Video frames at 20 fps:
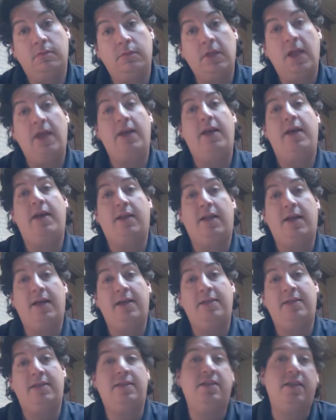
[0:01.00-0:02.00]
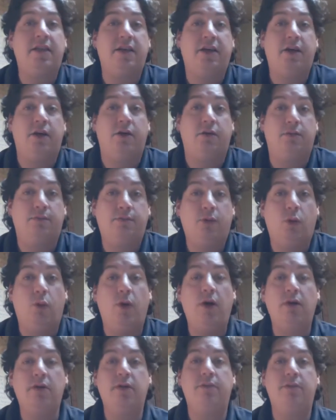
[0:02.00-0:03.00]
Hey class, it's Nico.
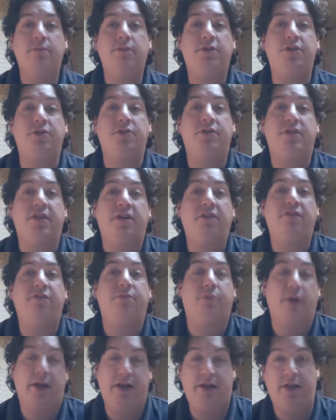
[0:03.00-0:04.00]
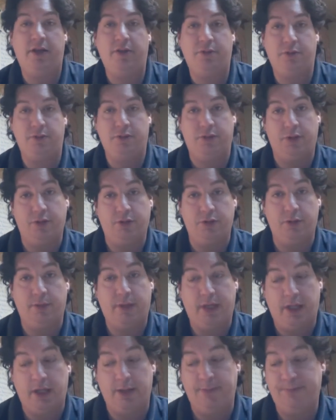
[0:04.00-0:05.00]
Welcome to Self-Branding Through Social
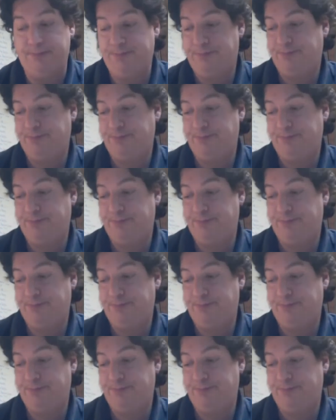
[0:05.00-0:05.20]
Media.